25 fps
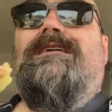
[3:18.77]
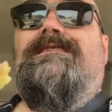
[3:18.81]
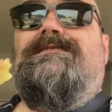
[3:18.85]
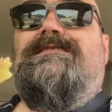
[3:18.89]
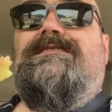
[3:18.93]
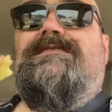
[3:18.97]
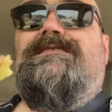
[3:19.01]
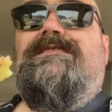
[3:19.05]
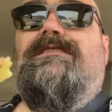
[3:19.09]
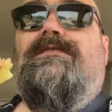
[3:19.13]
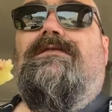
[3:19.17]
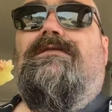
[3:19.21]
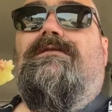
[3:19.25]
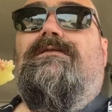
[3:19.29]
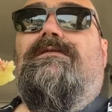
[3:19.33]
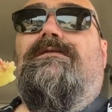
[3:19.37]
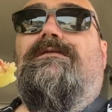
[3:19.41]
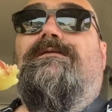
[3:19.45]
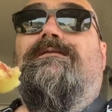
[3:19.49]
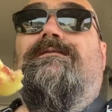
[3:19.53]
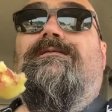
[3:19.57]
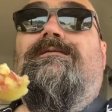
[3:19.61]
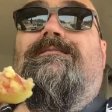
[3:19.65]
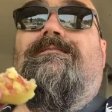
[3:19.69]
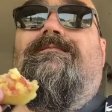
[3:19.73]

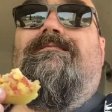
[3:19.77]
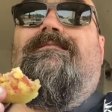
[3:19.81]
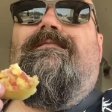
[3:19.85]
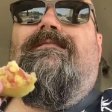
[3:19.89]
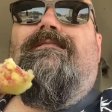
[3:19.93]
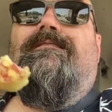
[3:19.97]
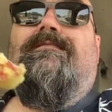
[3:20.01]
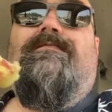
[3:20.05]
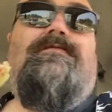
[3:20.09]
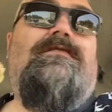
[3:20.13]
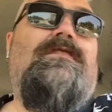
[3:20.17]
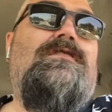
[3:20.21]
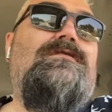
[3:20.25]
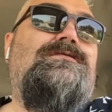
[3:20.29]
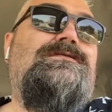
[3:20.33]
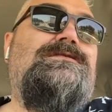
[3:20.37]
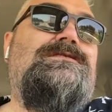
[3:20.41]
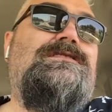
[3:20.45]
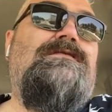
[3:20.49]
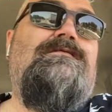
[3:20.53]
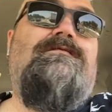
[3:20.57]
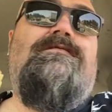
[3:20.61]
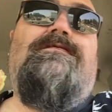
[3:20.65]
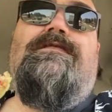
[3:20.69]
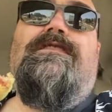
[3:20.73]
still
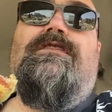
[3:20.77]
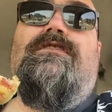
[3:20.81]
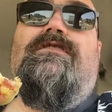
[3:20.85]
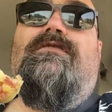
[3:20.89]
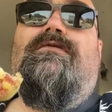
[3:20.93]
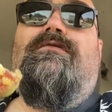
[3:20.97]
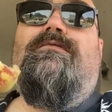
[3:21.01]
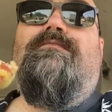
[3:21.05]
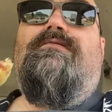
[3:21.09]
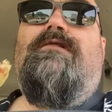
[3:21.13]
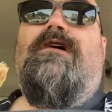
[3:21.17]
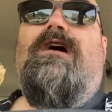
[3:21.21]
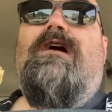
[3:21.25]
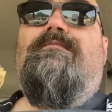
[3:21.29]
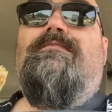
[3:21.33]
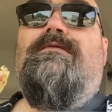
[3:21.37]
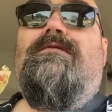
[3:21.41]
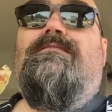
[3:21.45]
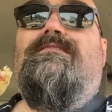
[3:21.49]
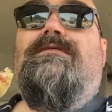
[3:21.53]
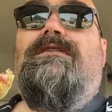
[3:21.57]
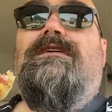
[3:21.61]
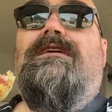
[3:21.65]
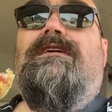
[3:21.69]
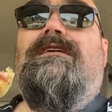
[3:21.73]
frozen food,
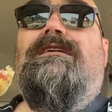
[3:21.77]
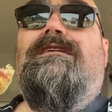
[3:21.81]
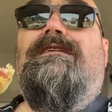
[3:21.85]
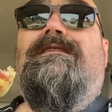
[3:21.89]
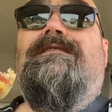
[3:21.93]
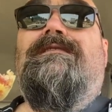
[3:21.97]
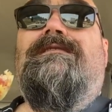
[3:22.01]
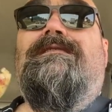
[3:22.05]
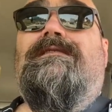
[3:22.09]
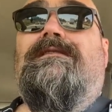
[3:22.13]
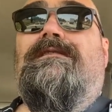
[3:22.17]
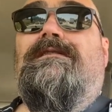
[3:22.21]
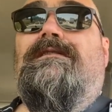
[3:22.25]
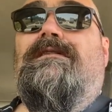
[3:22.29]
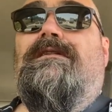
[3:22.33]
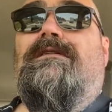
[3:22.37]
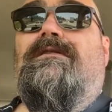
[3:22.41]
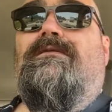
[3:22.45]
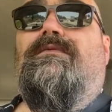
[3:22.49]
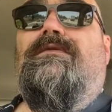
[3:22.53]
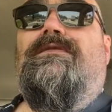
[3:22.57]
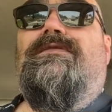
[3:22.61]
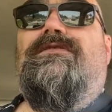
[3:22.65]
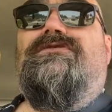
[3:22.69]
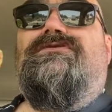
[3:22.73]
probably
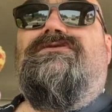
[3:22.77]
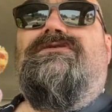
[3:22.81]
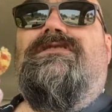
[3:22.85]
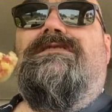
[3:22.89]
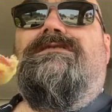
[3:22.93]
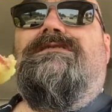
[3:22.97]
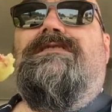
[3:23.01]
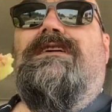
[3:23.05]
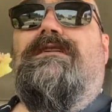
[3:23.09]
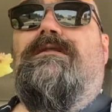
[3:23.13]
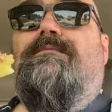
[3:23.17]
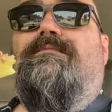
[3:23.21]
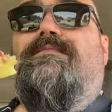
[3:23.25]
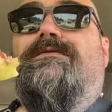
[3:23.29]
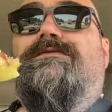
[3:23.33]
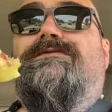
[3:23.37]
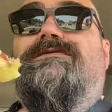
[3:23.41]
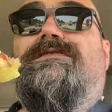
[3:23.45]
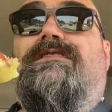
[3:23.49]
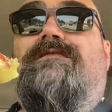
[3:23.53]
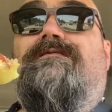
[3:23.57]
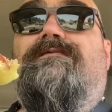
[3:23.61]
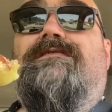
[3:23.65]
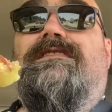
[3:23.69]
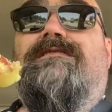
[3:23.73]
with a shit ton of
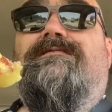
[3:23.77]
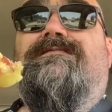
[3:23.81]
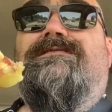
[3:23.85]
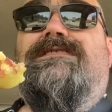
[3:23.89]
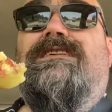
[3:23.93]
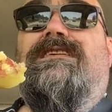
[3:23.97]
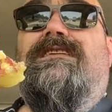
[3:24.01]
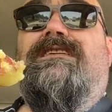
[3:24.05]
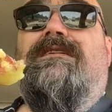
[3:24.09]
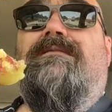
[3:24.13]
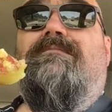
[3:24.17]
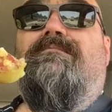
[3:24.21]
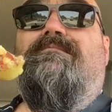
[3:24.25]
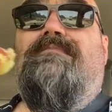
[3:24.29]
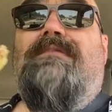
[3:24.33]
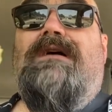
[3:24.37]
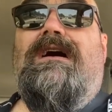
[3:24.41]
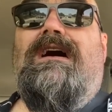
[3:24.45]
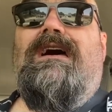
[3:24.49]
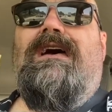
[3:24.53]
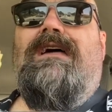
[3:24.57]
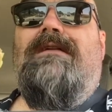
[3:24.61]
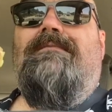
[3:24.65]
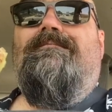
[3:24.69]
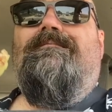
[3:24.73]
preservatives in it.
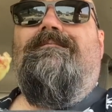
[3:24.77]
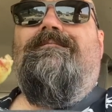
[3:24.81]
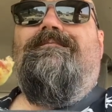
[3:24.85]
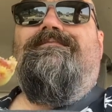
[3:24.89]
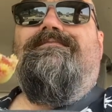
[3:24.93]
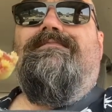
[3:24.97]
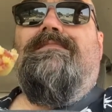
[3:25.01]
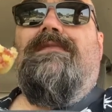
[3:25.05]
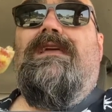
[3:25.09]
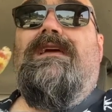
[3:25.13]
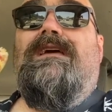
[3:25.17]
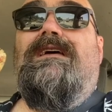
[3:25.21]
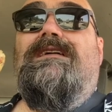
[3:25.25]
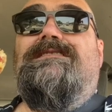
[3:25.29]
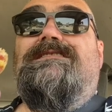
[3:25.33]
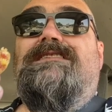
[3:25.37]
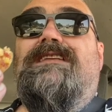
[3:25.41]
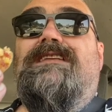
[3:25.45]
But it's an